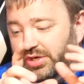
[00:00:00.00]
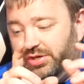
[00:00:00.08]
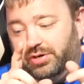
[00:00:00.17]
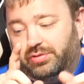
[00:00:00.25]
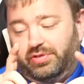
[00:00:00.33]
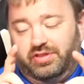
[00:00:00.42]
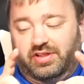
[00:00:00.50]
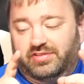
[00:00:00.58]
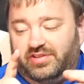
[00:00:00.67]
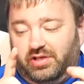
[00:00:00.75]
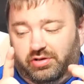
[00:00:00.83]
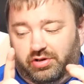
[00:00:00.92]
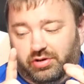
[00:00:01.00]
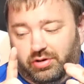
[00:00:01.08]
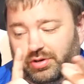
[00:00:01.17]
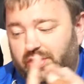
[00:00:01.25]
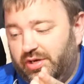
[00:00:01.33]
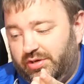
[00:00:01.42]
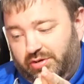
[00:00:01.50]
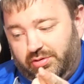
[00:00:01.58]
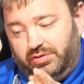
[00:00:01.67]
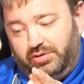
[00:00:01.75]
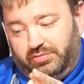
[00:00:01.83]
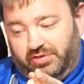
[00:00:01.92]
You know, it's telling you know, you
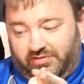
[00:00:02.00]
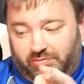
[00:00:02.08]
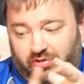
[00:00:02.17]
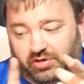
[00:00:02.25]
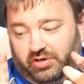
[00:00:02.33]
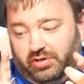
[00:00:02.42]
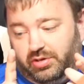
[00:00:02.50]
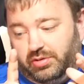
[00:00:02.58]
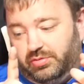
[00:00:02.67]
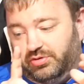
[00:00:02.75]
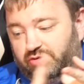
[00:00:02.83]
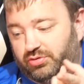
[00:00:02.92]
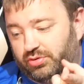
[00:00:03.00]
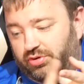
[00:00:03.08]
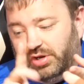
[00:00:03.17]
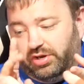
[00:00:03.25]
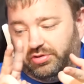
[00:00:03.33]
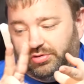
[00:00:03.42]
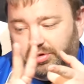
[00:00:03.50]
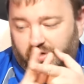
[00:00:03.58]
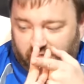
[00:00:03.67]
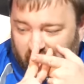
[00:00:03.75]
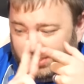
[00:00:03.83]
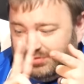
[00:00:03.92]
know, this is what you need to do. You need to do
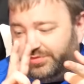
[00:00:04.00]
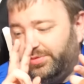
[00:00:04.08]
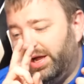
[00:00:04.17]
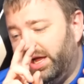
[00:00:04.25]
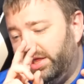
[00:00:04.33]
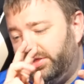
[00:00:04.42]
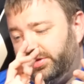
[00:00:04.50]
your counts right.